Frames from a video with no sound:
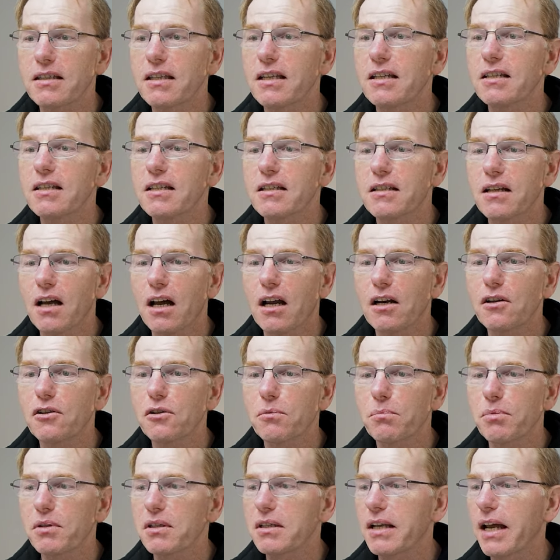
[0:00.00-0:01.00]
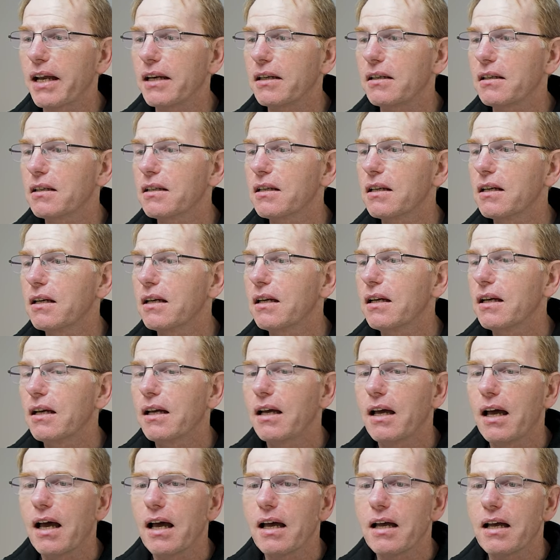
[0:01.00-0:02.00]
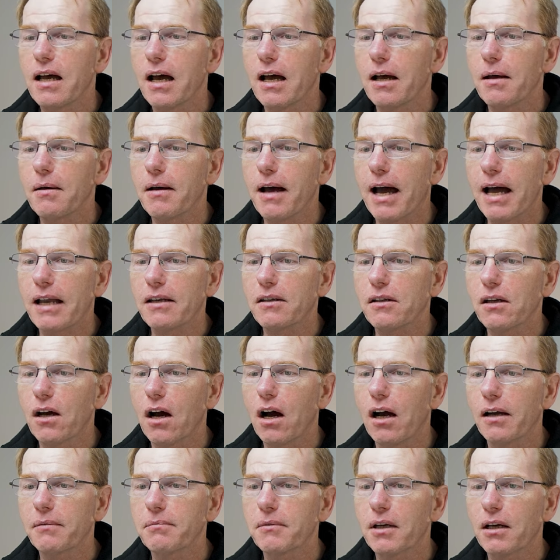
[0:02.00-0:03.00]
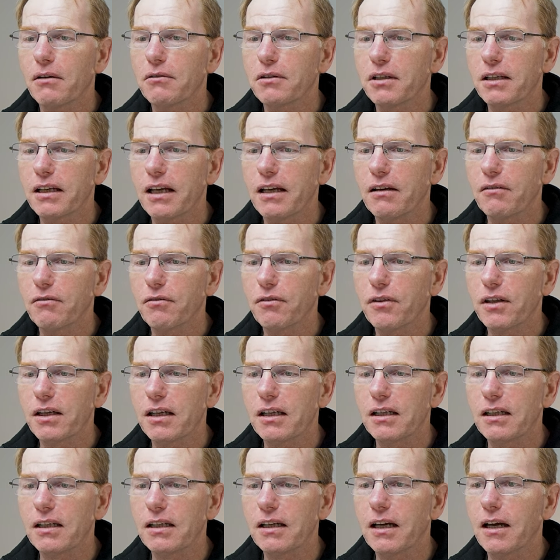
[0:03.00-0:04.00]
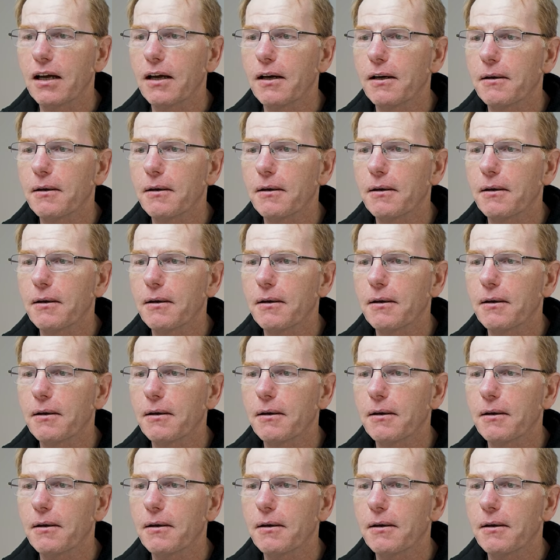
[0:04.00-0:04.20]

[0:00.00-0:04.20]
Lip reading: This is 100%, and I'm going to give the